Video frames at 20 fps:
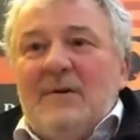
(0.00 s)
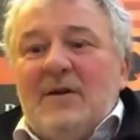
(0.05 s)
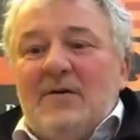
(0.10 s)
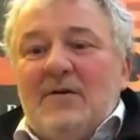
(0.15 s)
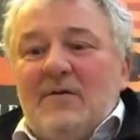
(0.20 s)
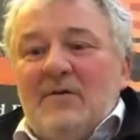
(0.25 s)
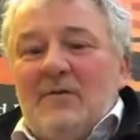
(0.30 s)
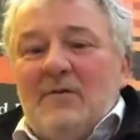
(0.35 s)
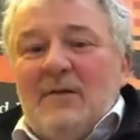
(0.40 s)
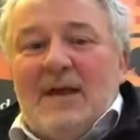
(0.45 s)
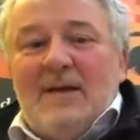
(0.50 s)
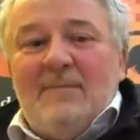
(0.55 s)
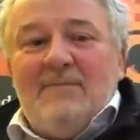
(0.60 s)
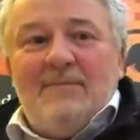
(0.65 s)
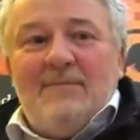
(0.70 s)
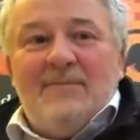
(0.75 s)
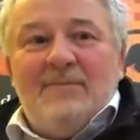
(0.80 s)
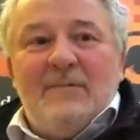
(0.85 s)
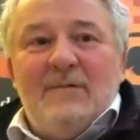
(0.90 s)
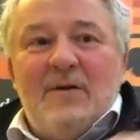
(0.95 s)
call
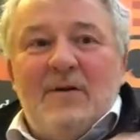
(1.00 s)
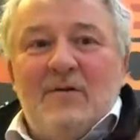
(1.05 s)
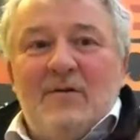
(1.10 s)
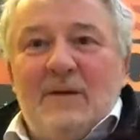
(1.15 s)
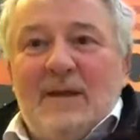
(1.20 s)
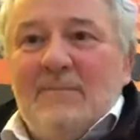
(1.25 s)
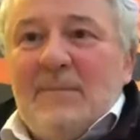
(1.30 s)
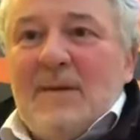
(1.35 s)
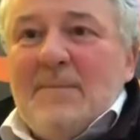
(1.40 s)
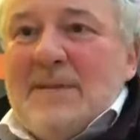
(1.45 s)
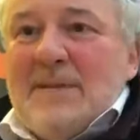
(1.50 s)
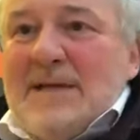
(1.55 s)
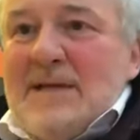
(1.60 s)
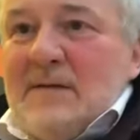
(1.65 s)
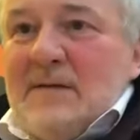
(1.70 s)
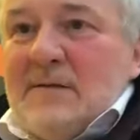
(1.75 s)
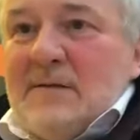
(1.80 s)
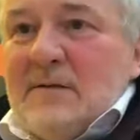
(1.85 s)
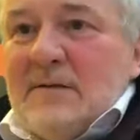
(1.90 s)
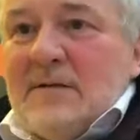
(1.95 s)
them the
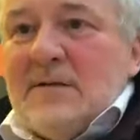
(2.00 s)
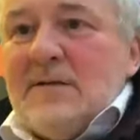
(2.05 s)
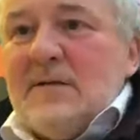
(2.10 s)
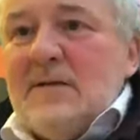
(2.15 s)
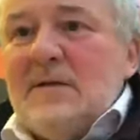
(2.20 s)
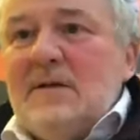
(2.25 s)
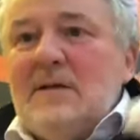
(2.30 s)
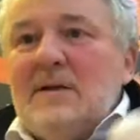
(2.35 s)
measles,